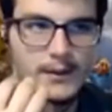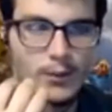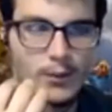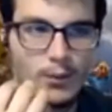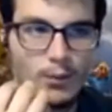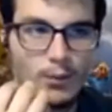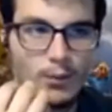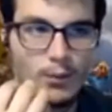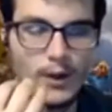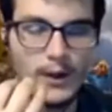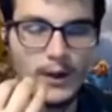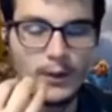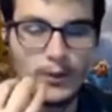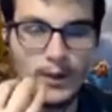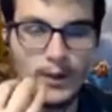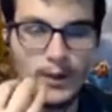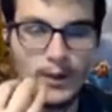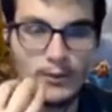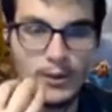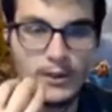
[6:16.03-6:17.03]
what
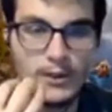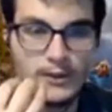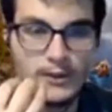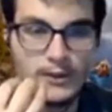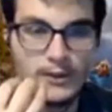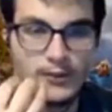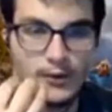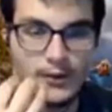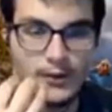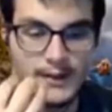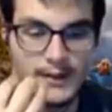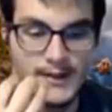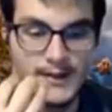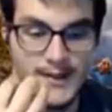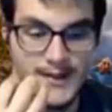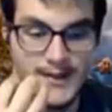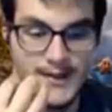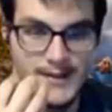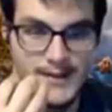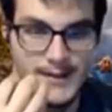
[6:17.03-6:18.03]
I'm looking for.
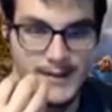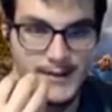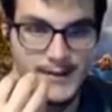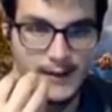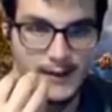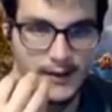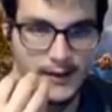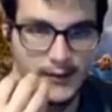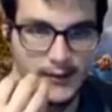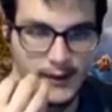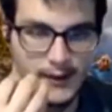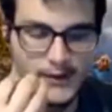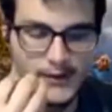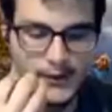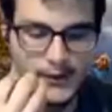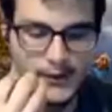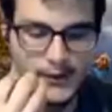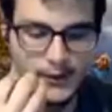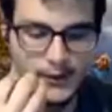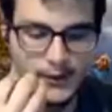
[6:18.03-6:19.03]
It's this love. And
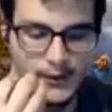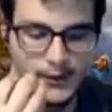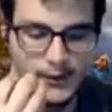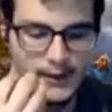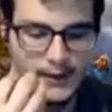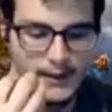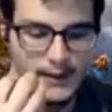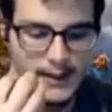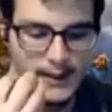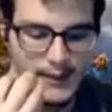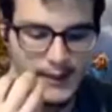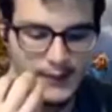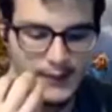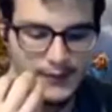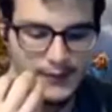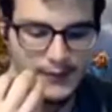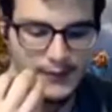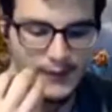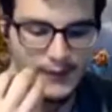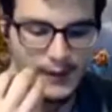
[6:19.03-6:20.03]
so if
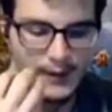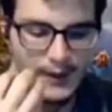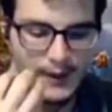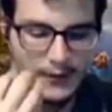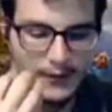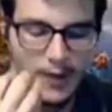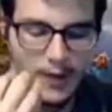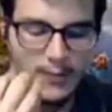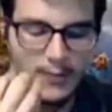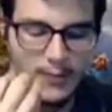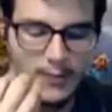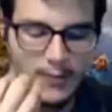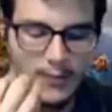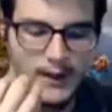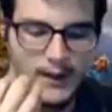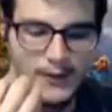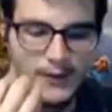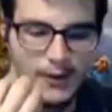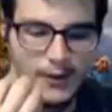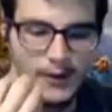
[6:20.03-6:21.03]
all my
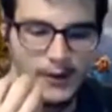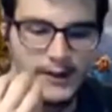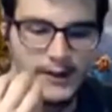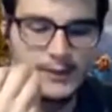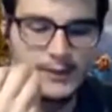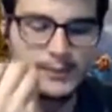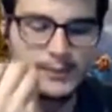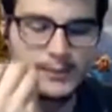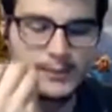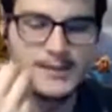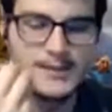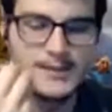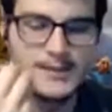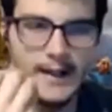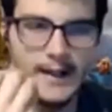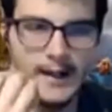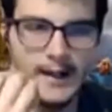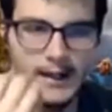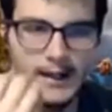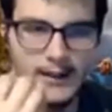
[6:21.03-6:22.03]
life, all the experiences that
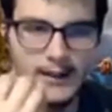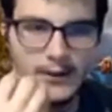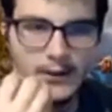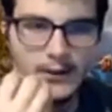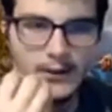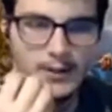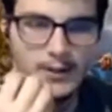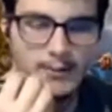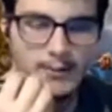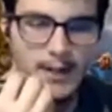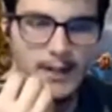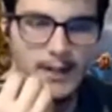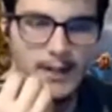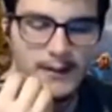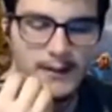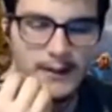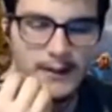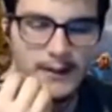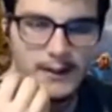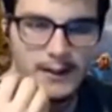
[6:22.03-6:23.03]
I had, the good, the bad, and
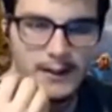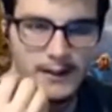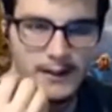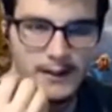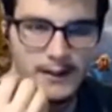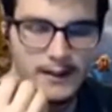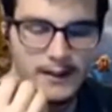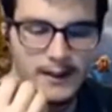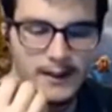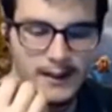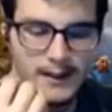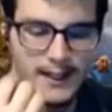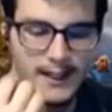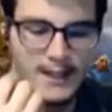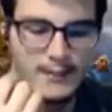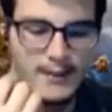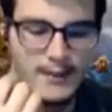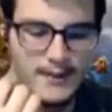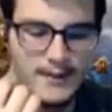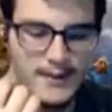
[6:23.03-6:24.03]
the ugly, led
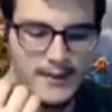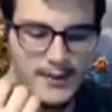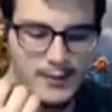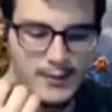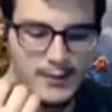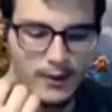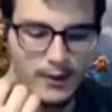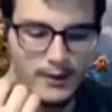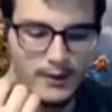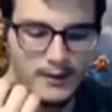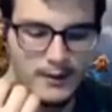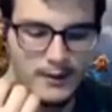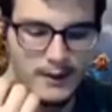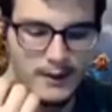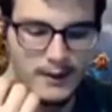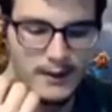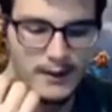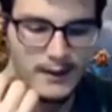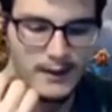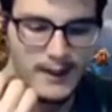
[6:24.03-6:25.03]
me to this point,
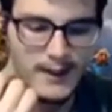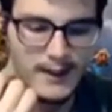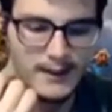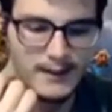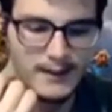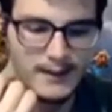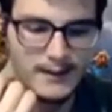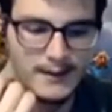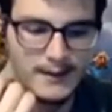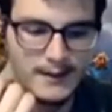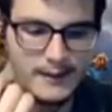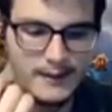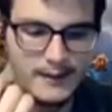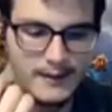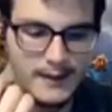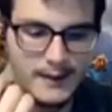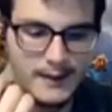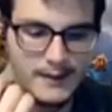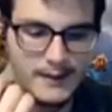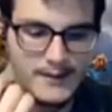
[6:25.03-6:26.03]
then
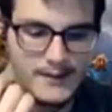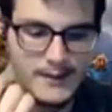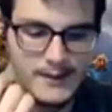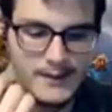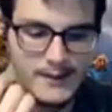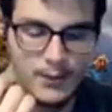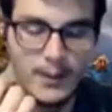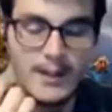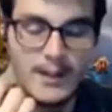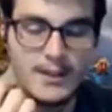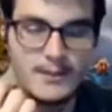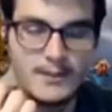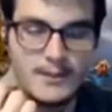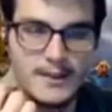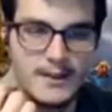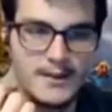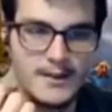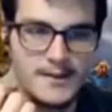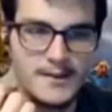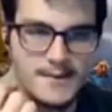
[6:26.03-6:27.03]
it's great,
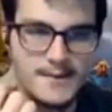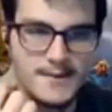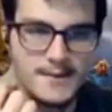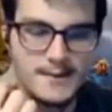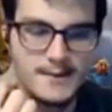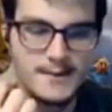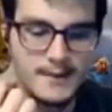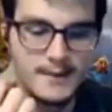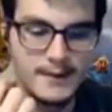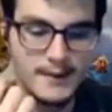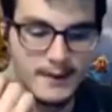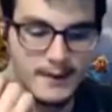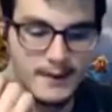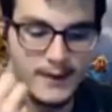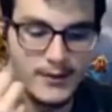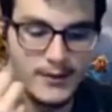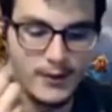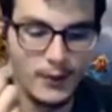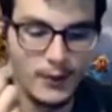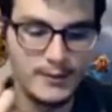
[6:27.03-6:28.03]
because like
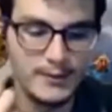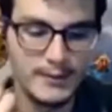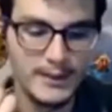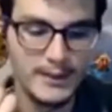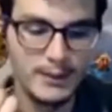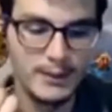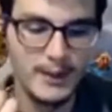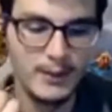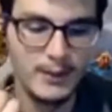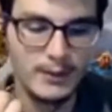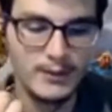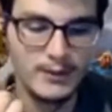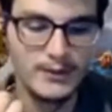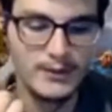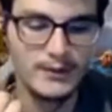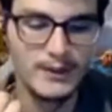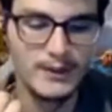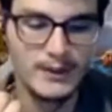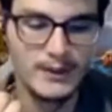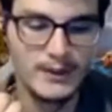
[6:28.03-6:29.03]
that's ultimately what I want to
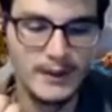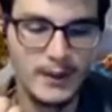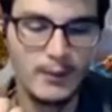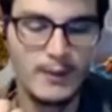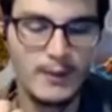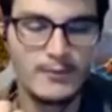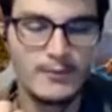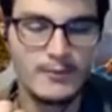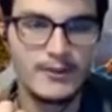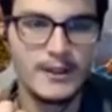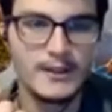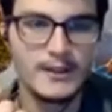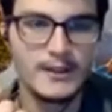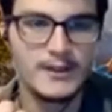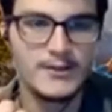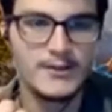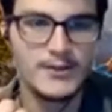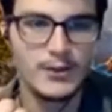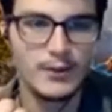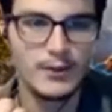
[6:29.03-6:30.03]
feel, and now I'm feeling it.
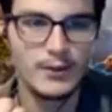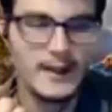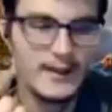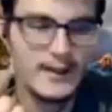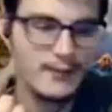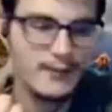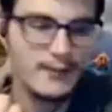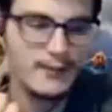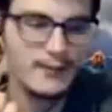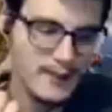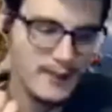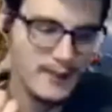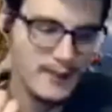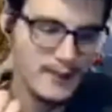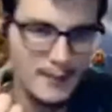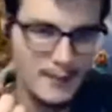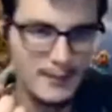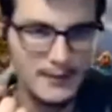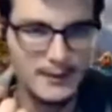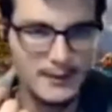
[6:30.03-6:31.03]
So everything that
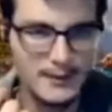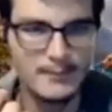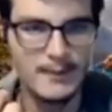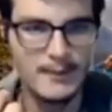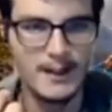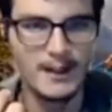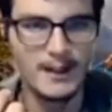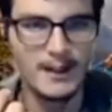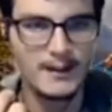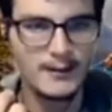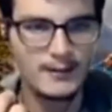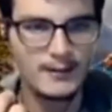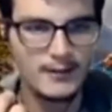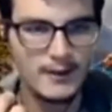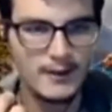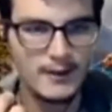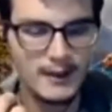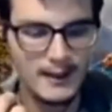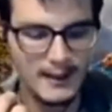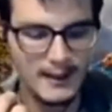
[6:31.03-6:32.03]
happened in my life
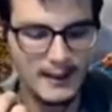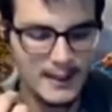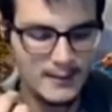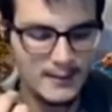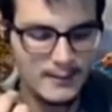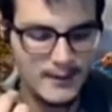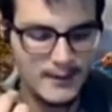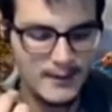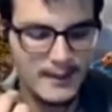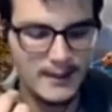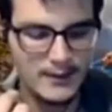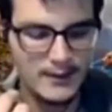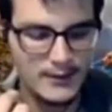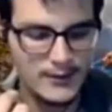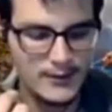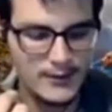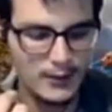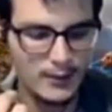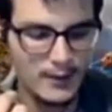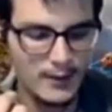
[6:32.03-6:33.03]
led me there.
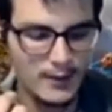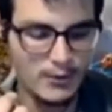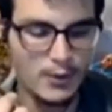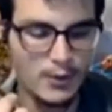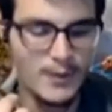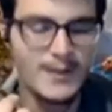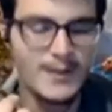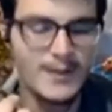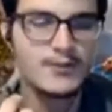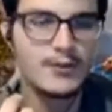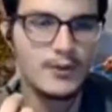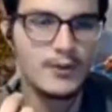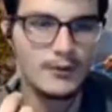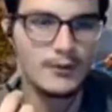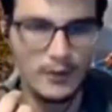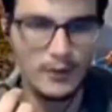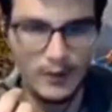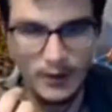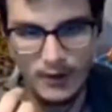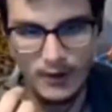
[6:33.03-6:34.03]
So I'm grateful for
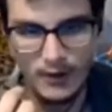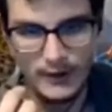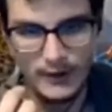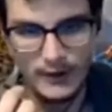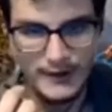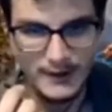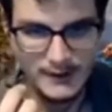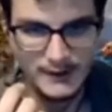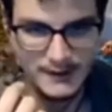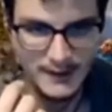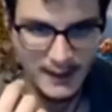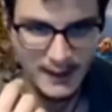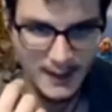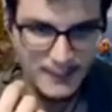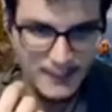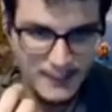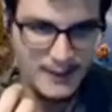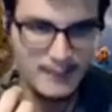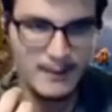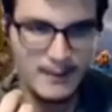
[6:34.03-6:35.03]
all the things that
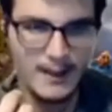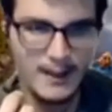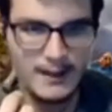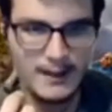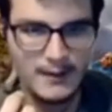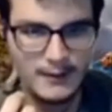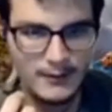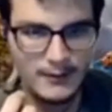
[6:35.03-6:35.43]
happened in my life